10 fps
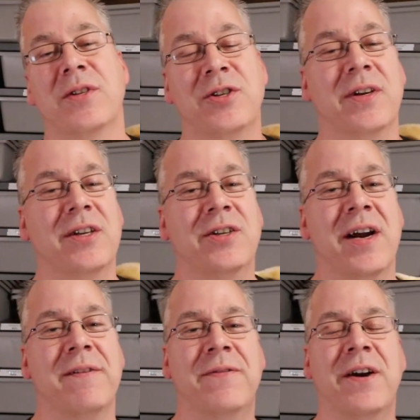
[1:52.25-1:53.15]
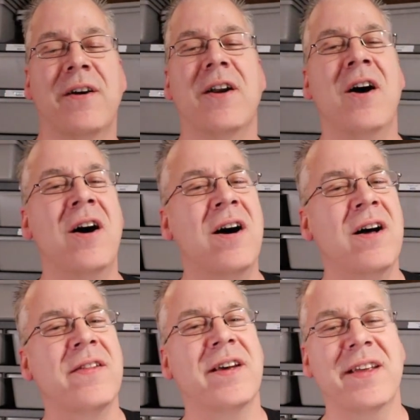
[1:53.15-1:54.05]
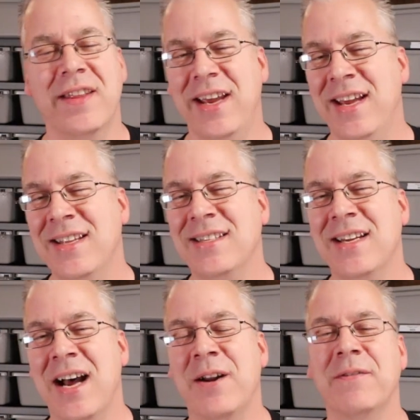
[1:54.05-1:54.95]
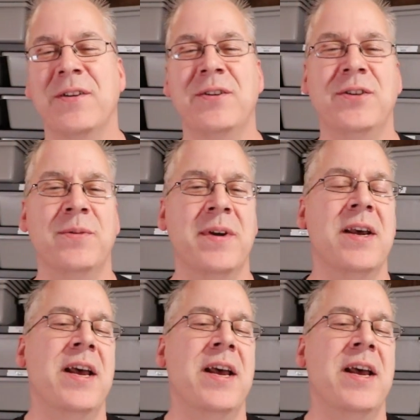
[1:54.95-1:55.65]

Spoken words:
trying to figure out all the ins and out of YouTube.